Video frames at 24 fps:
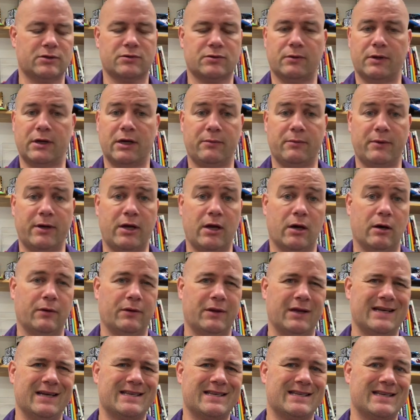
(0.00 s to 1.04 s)
So here we go.
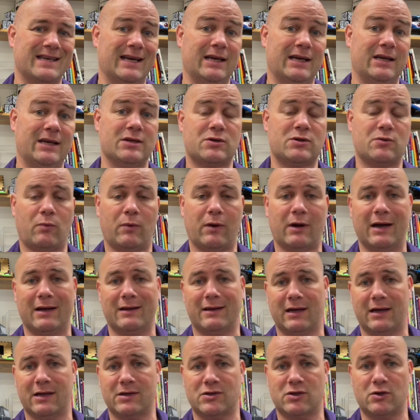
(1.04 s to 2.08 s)
This is where I
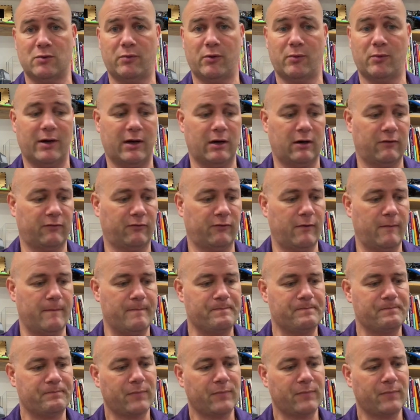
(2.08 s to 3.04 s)
think it's super powerful.